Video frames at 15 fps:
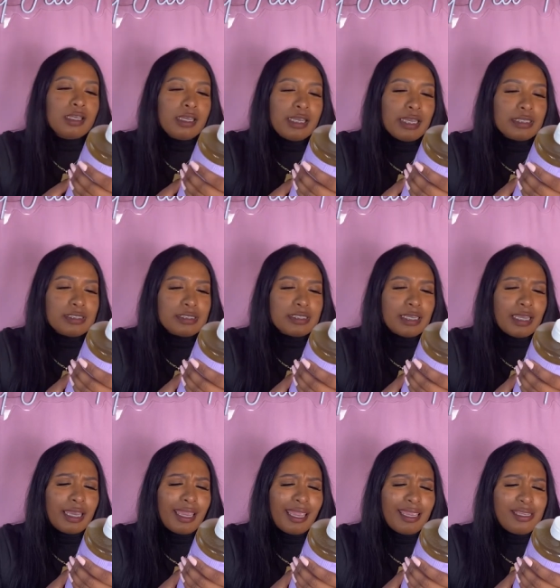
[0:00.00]
It's the
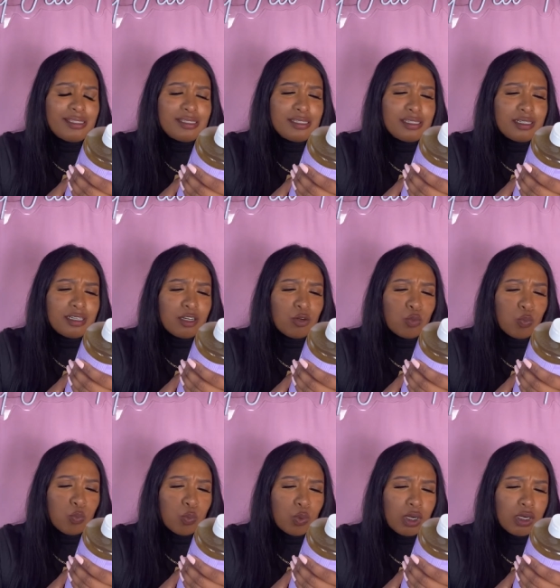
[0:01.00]
18 and
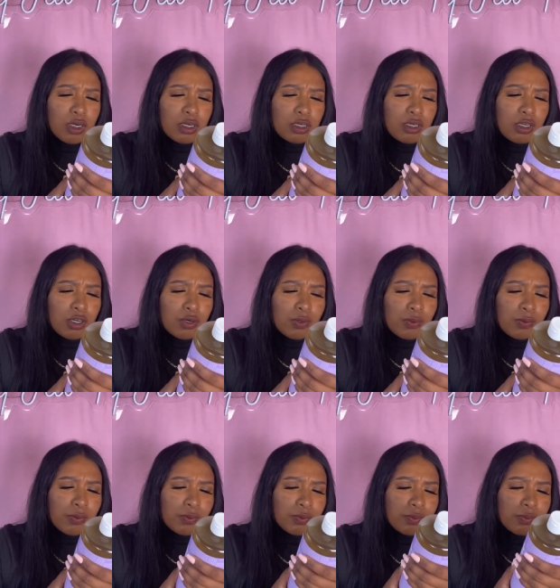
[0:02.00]
1,
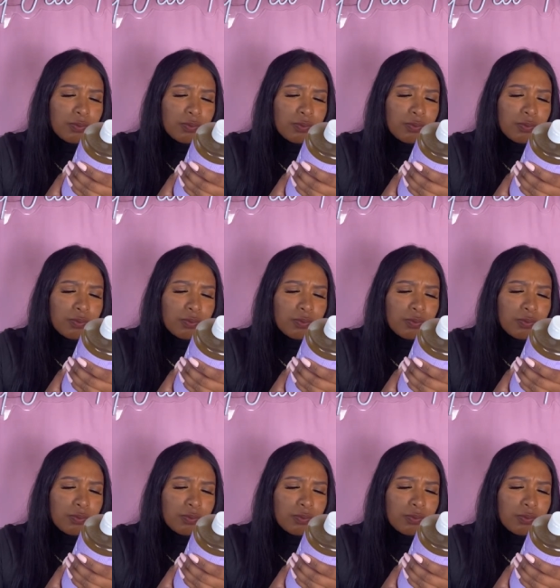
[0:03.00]
girl.